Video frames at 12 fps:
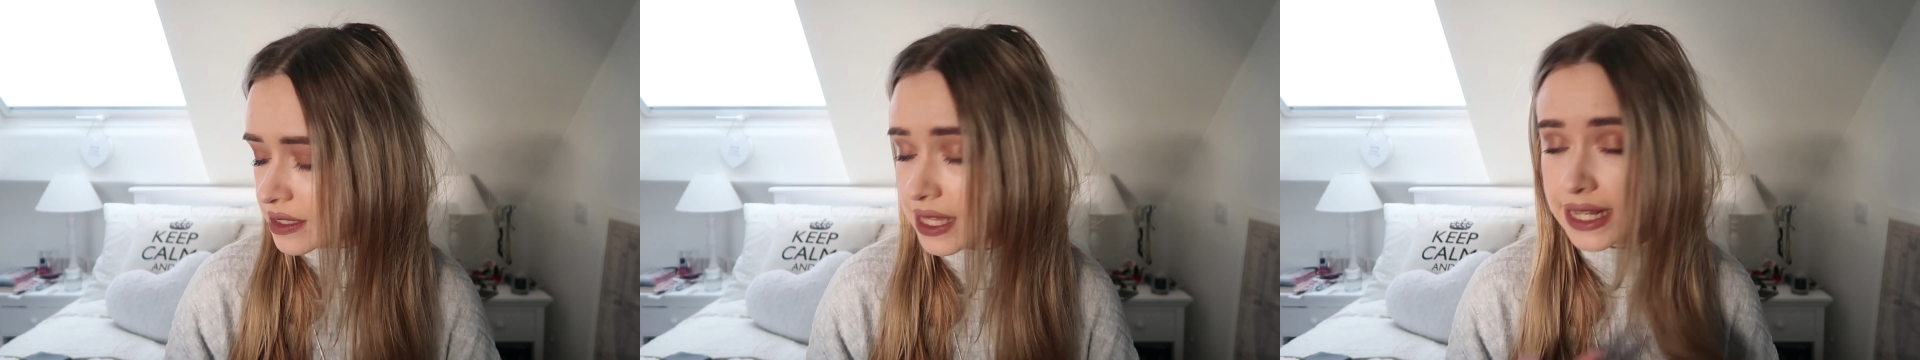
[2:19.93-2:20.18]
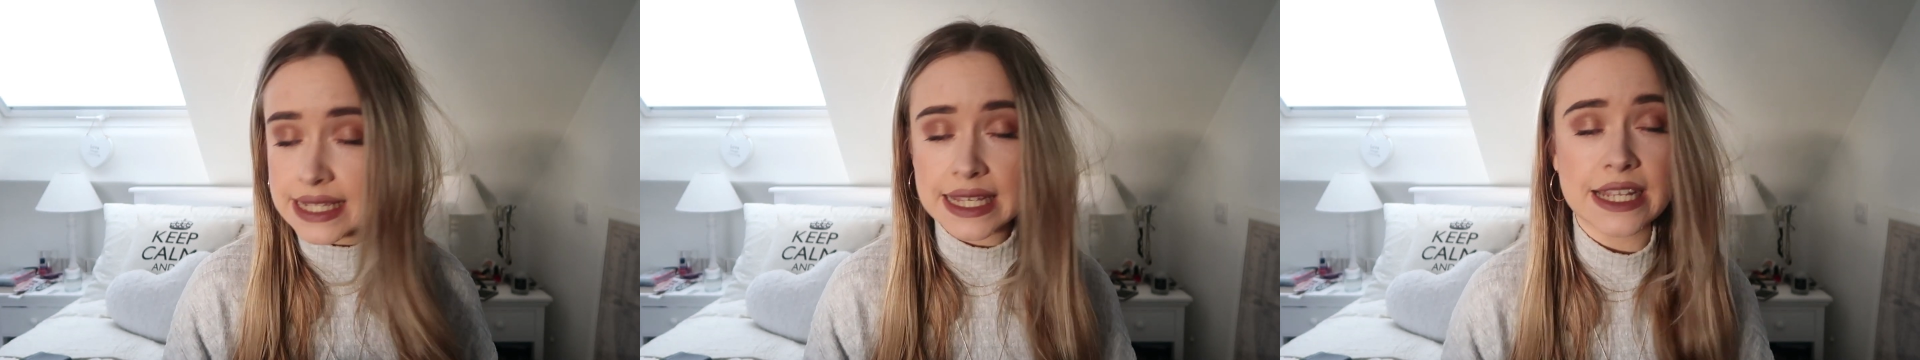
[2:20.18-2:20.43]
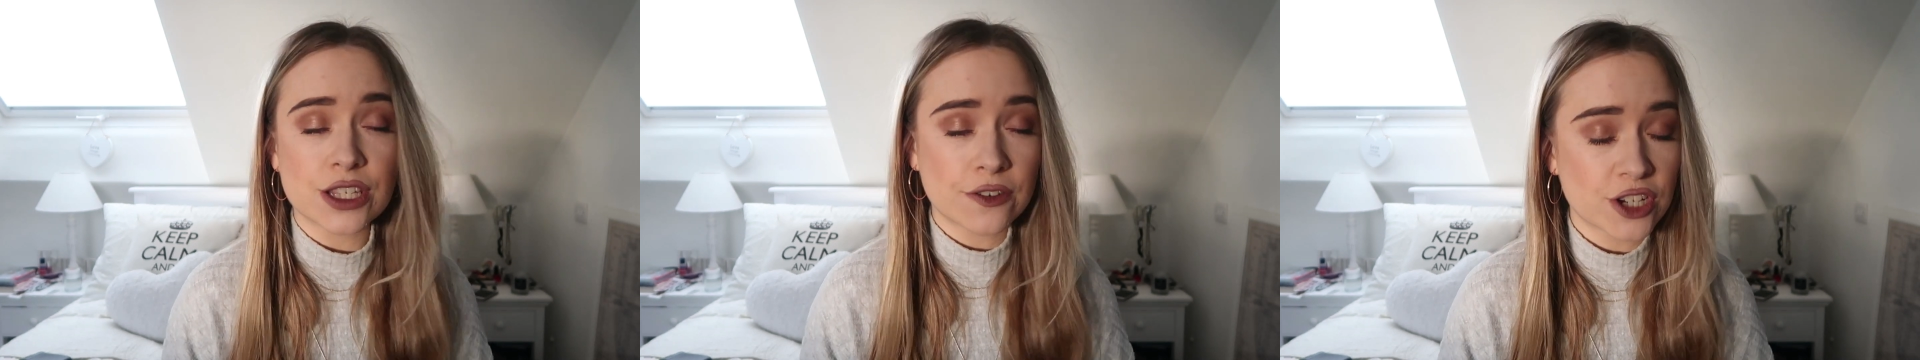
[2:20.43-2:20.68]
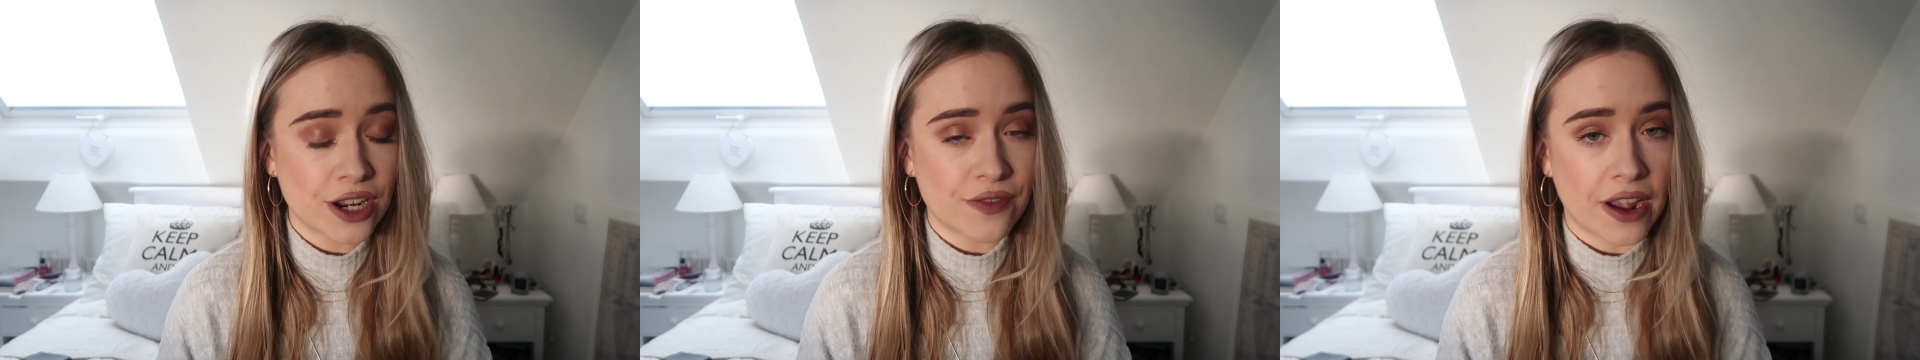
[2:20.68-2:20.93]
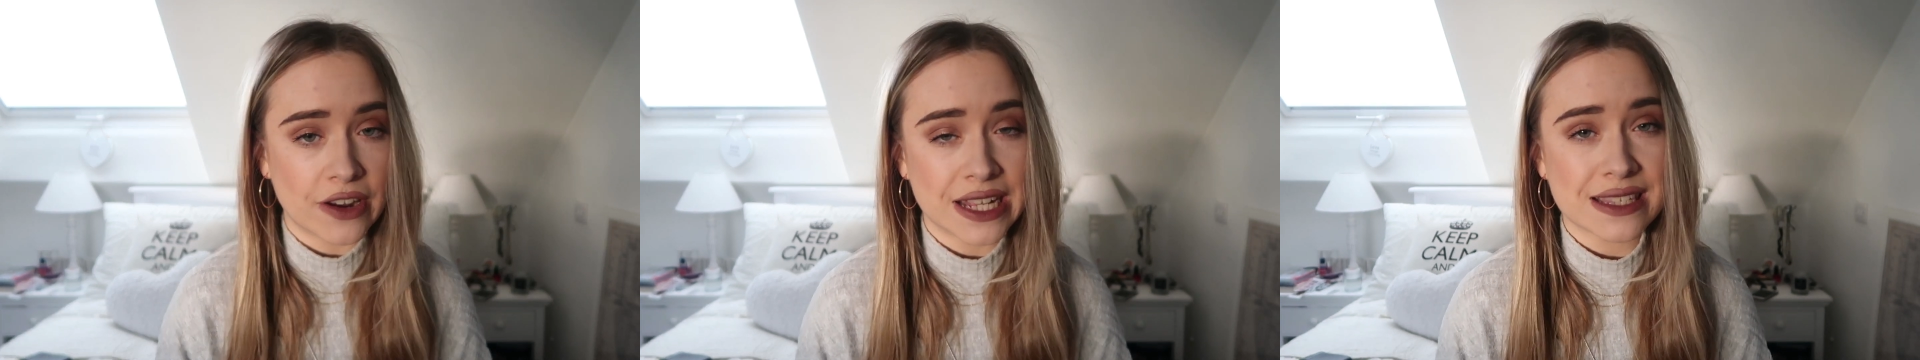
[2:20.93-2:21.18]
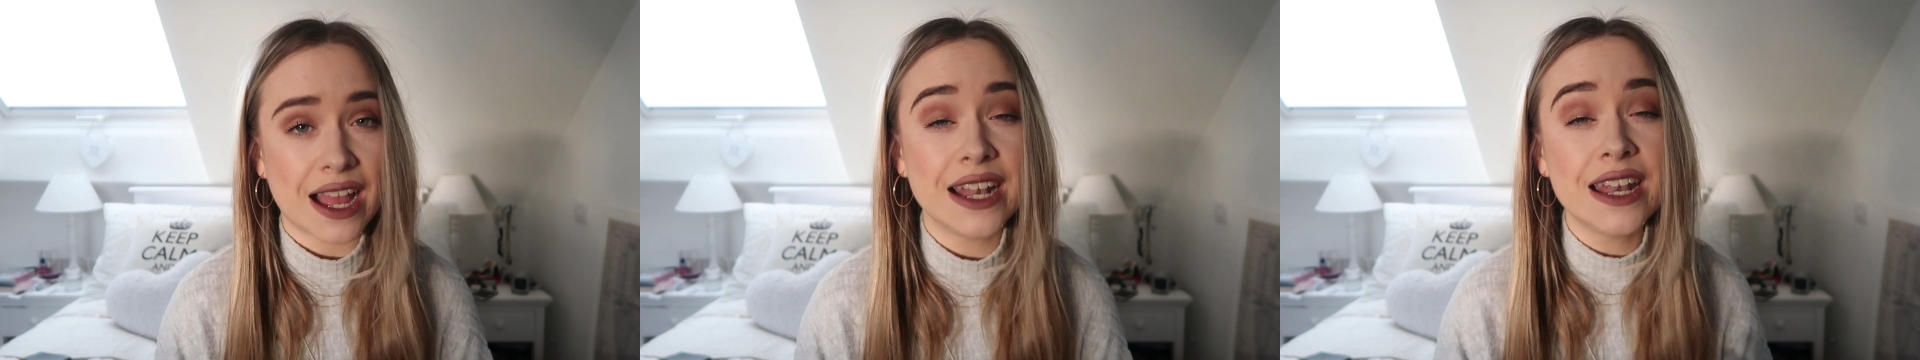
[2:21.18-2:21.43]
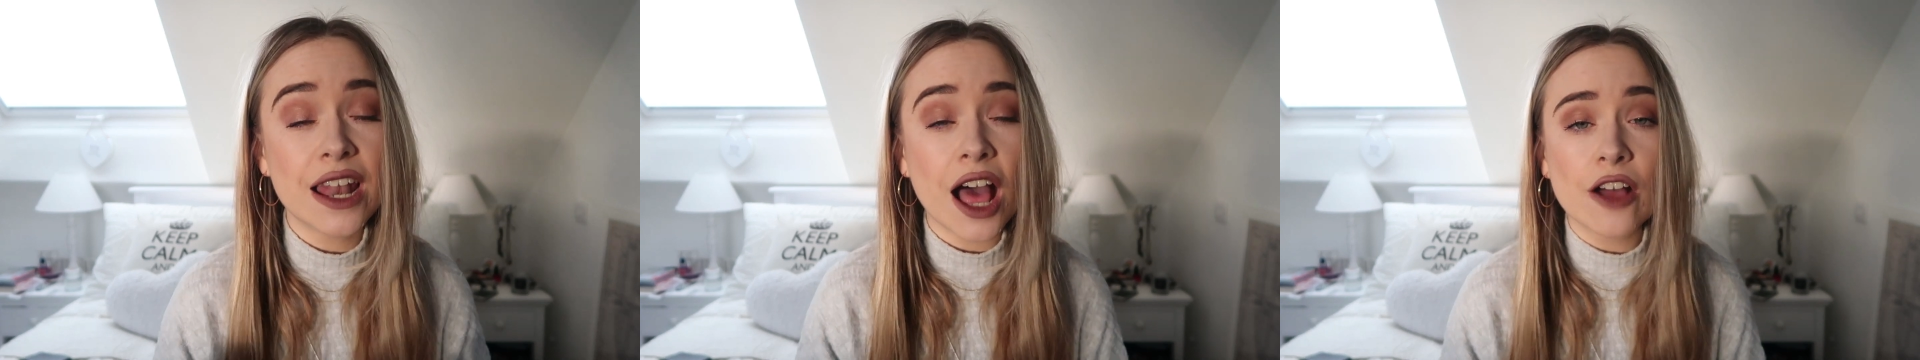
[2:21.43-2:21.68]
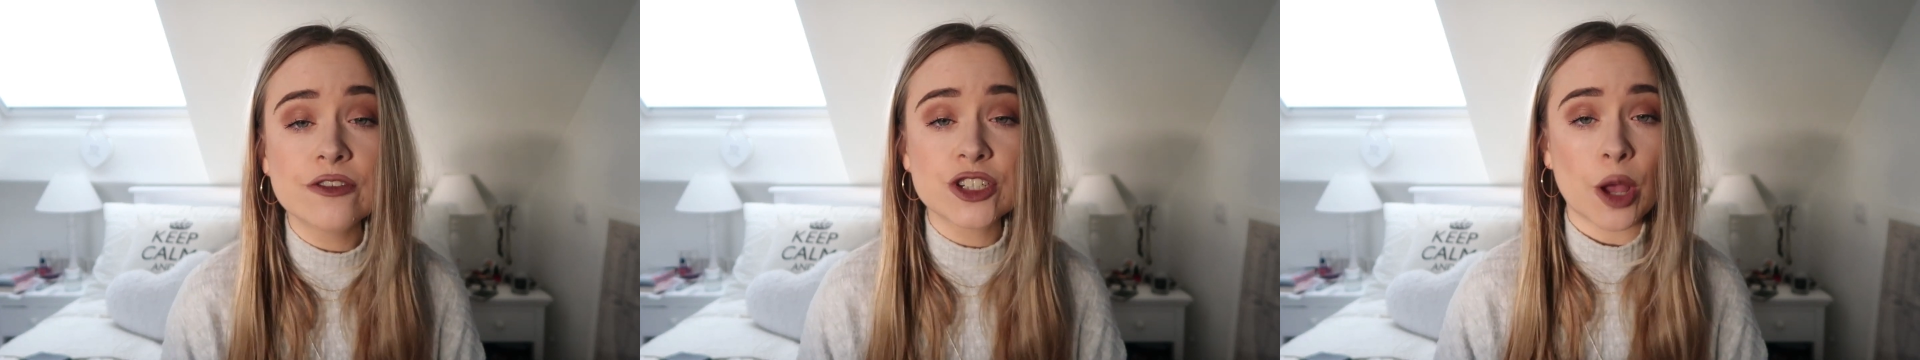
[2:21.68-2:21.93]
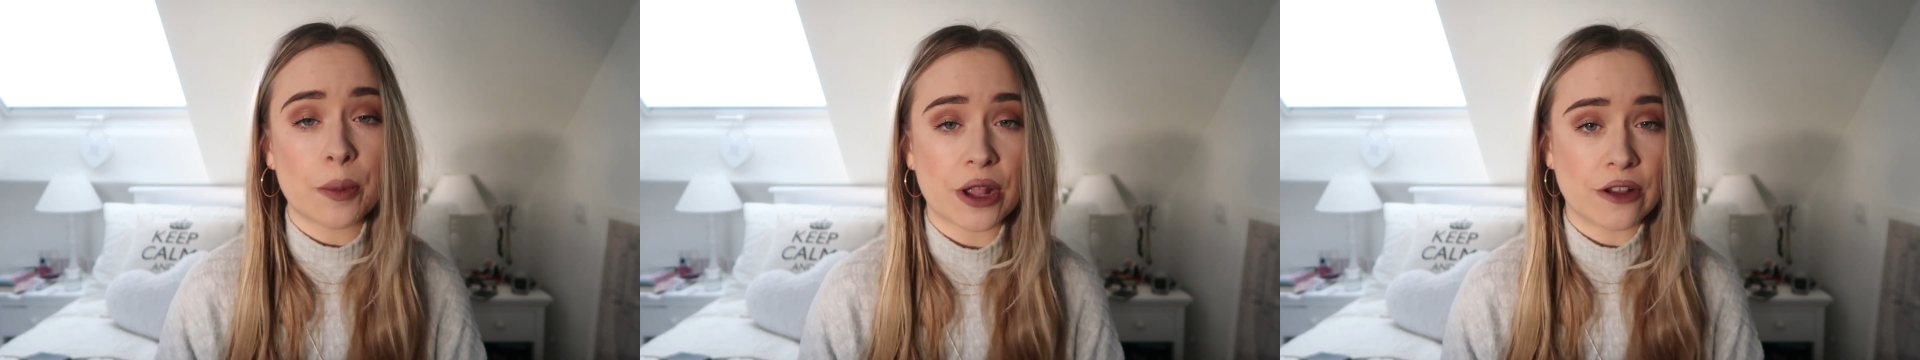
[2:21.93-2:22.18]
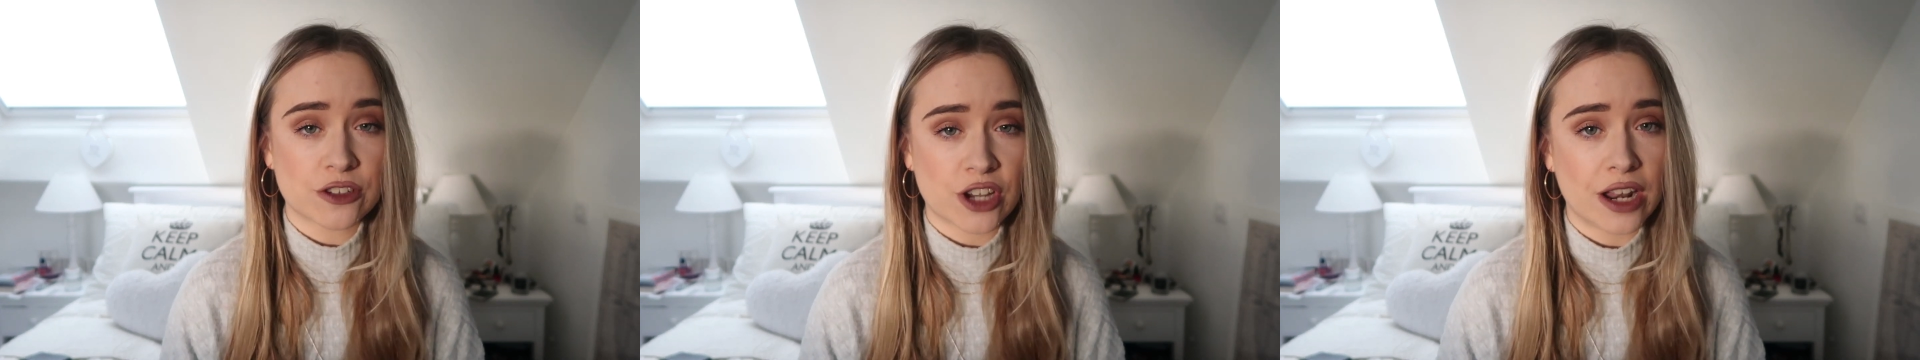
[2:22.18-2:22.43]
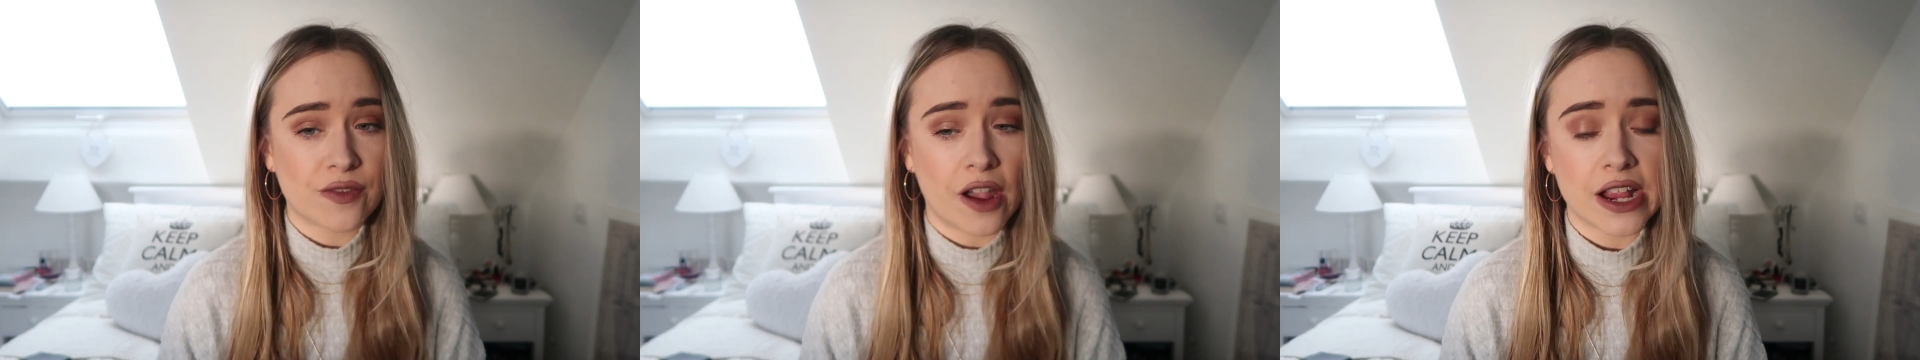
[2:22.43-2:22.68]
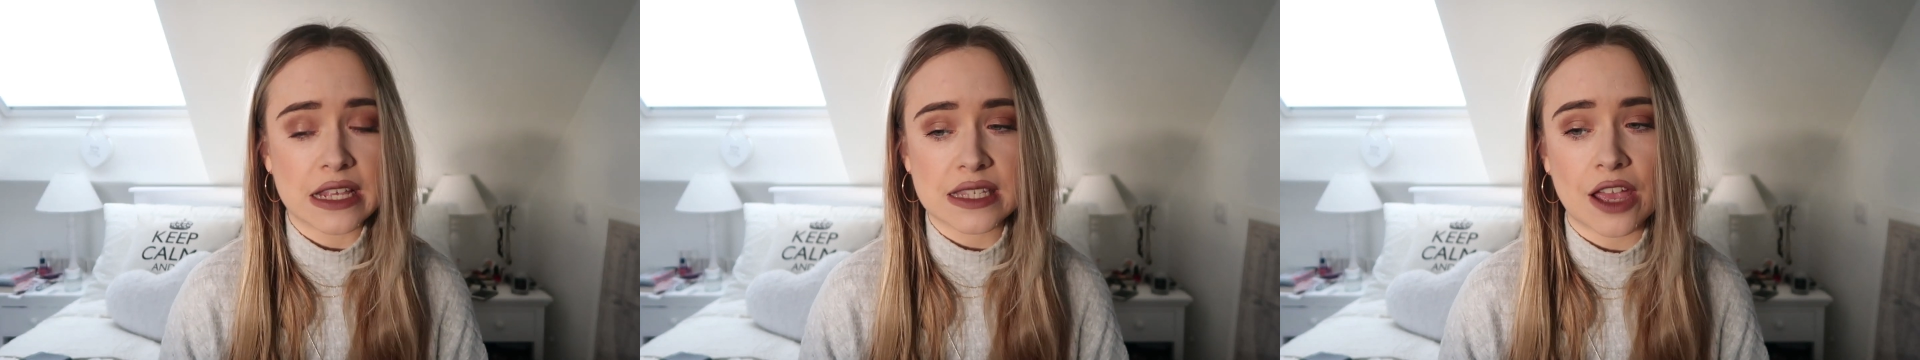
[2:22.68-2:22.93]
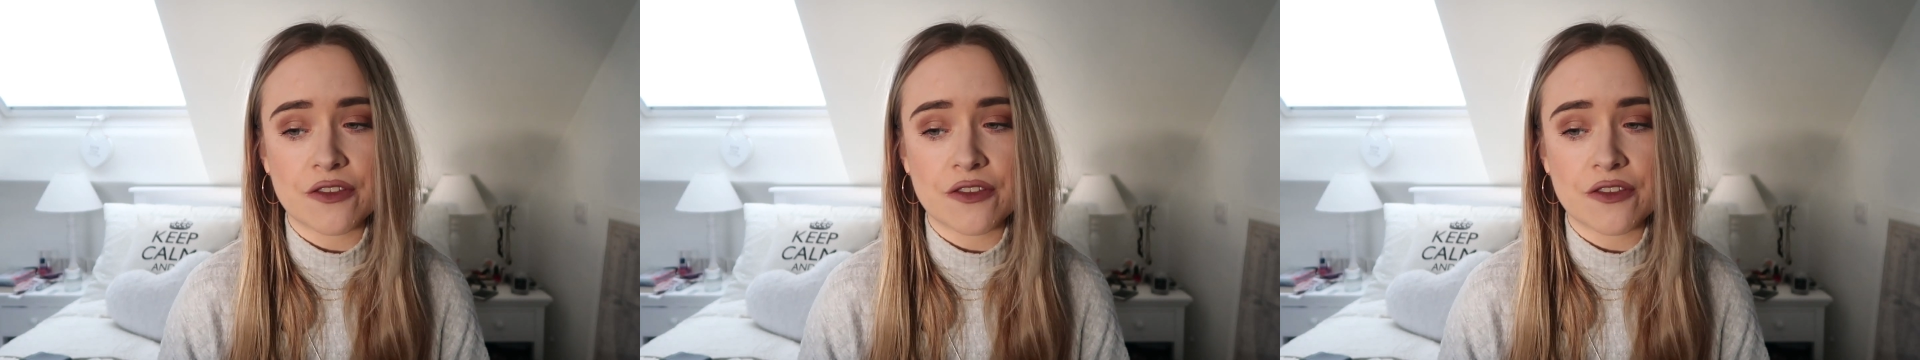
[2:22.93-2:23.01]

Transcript: So like I say, it's off Stradivarius. I love shopping off Stradivarius.